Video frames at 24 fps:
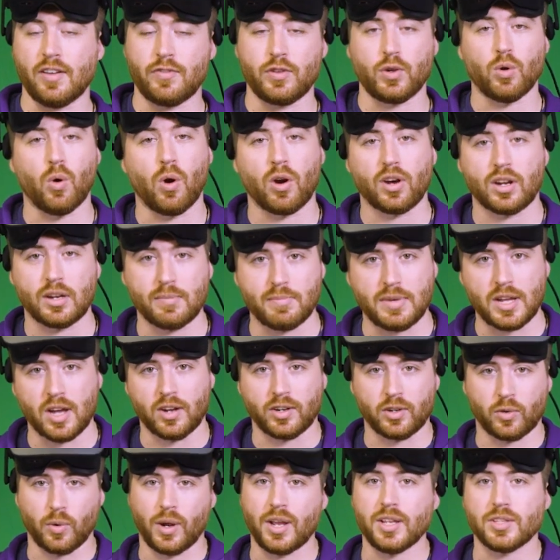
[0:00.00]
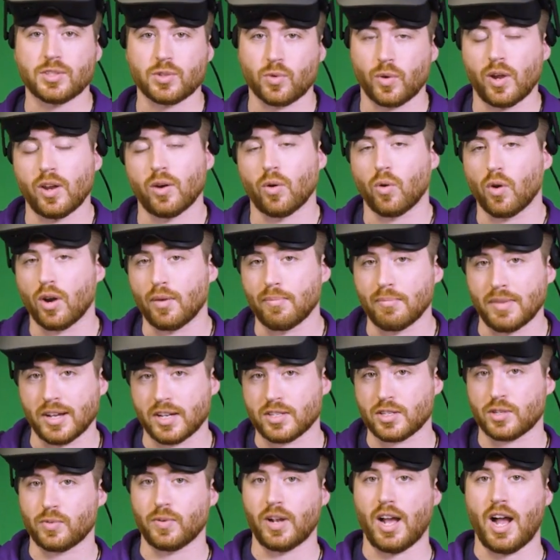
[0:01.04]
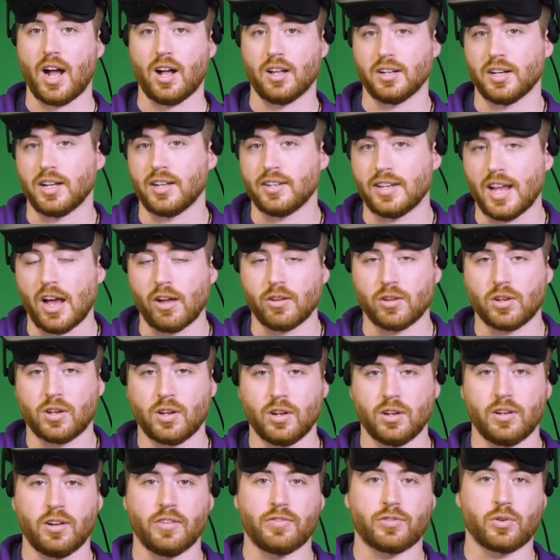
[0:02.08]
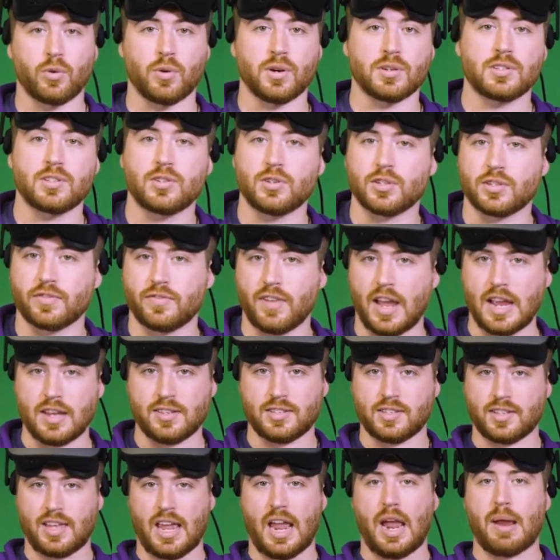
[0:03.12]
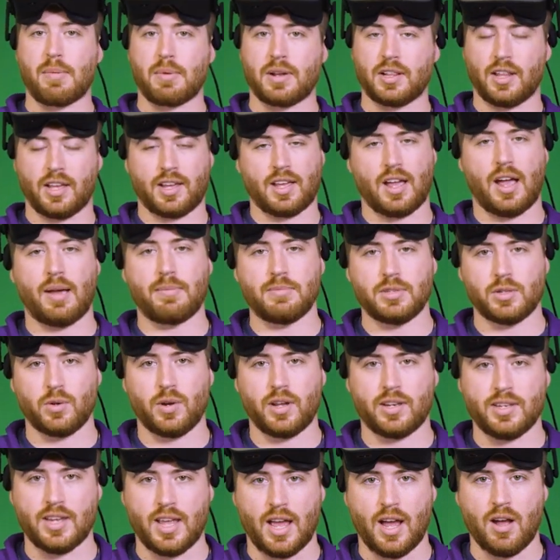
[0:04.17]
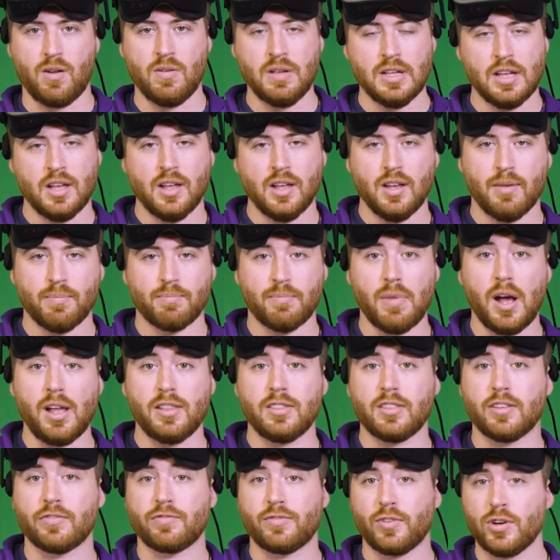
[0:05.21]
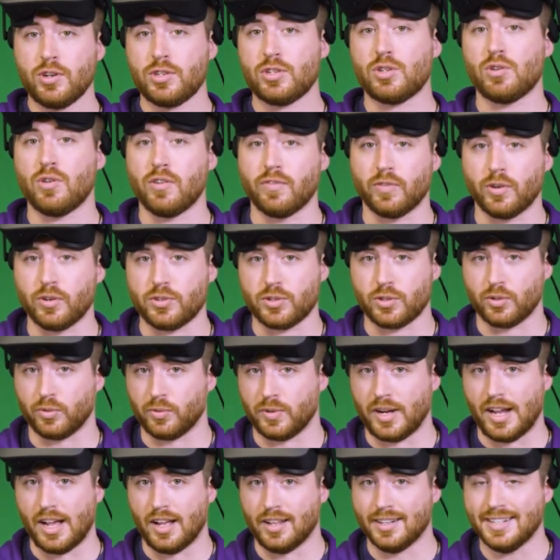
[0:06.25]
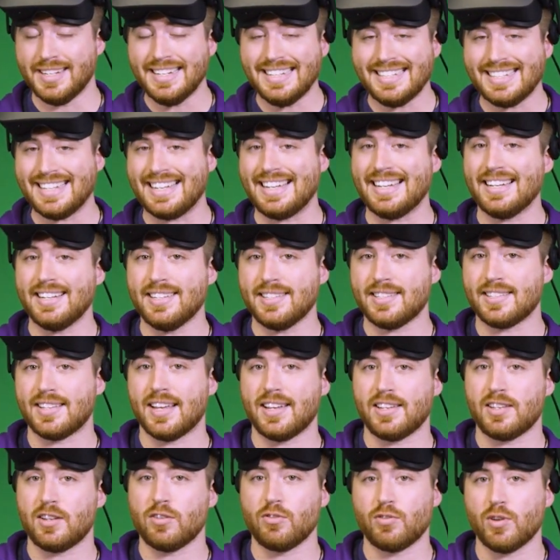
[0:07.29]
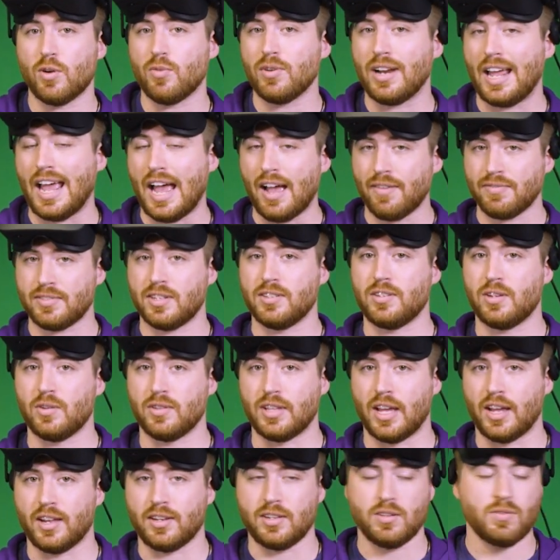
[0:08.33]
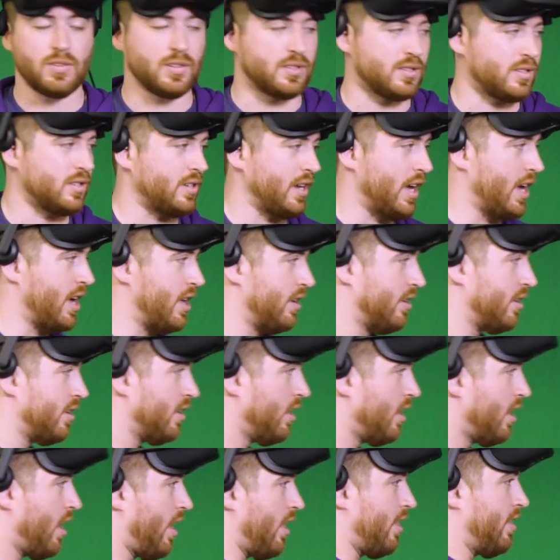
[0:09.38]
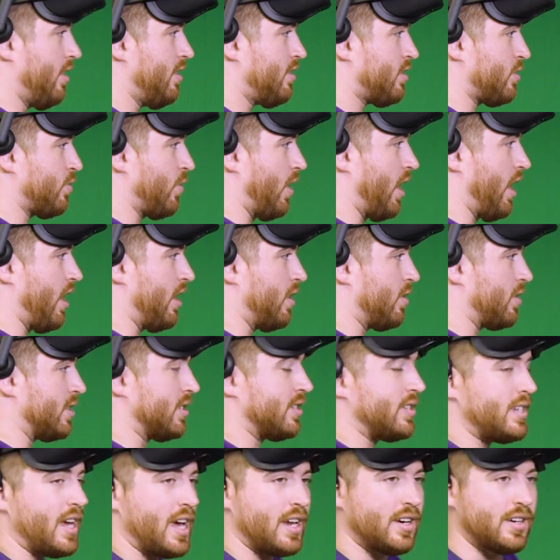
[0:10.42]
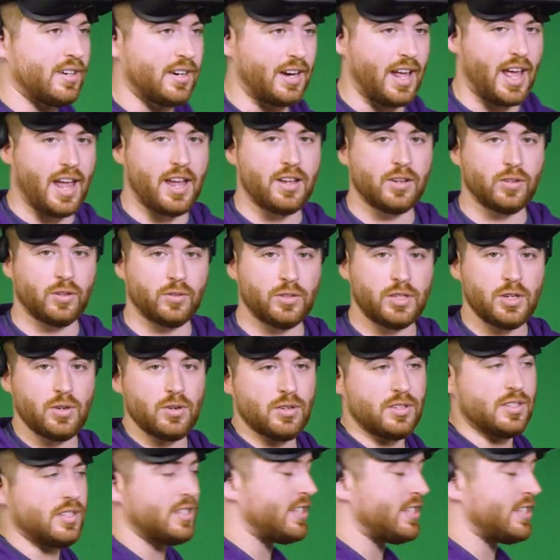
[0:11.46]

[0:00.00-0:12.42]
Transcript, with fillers: if you are going to be on a green screen or in mixed reality. Now you could, of course, just face the camera like I'm doing now, but the virtue of virtual reality is that you don't have to do that. You can stand this way, you can stand at an angle, you could